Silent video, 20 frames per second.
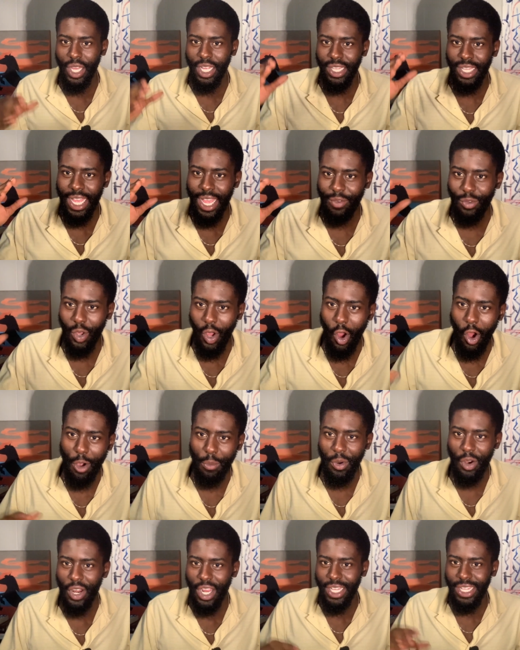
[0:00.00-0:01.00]
They have the
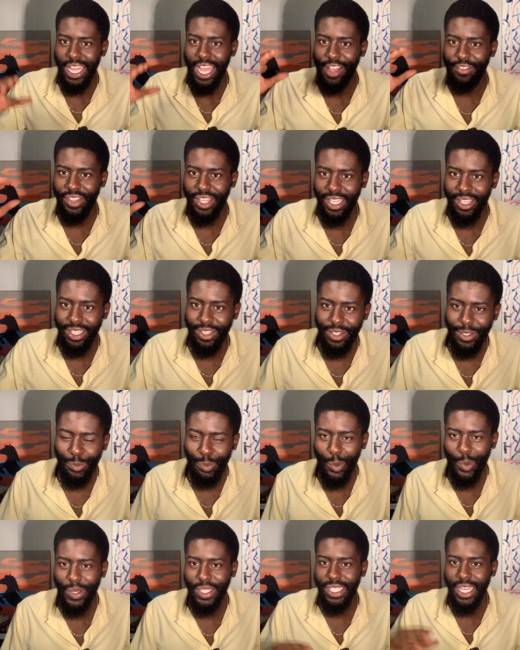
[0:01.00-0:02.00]
armor. They have the
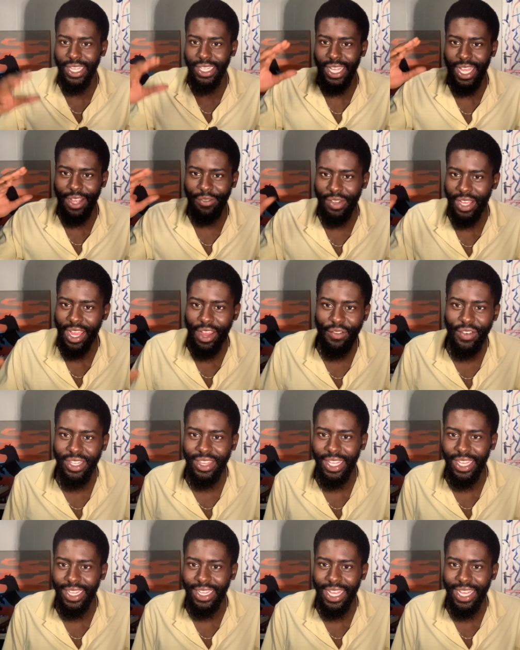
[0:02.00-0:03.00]
experience. They have
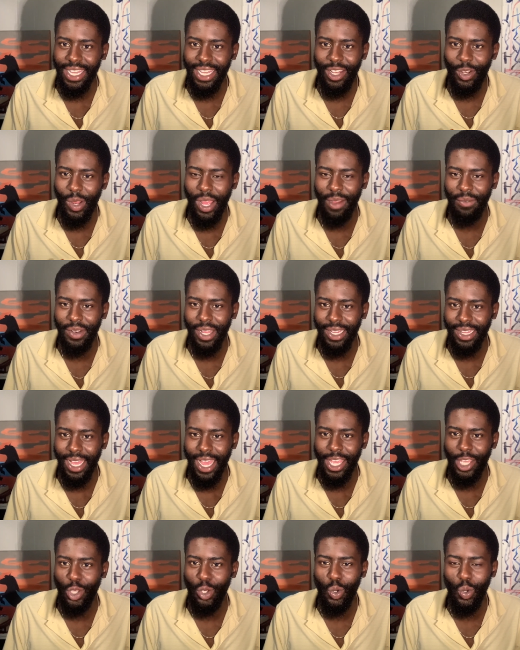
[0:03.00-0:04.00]
everything. They literally have like the
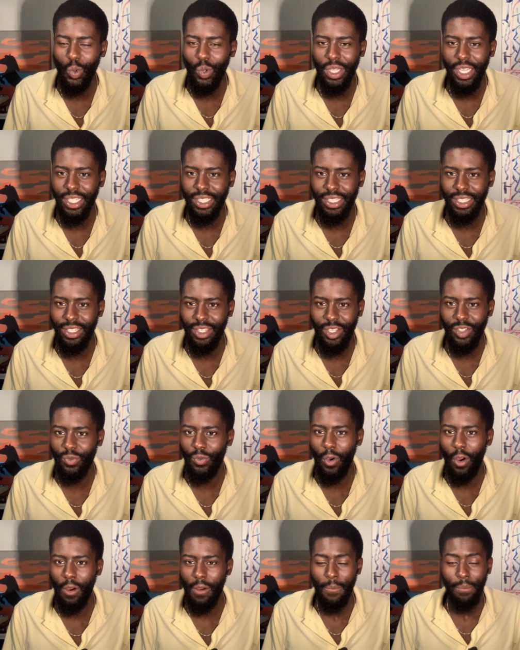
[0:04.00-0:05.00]
IQ this
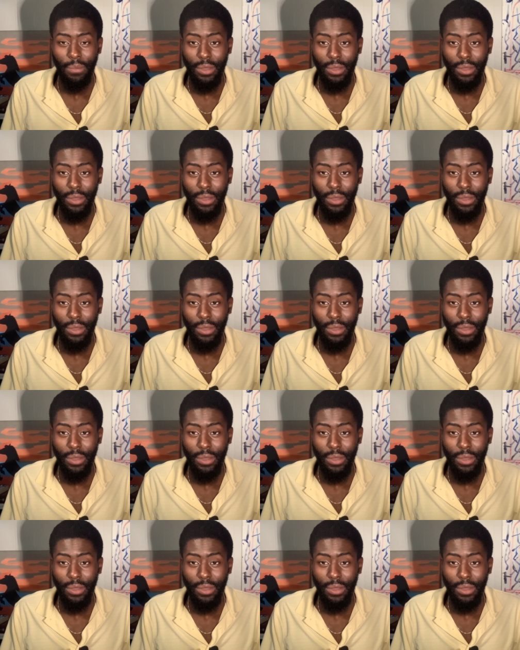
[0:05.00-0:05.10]
far.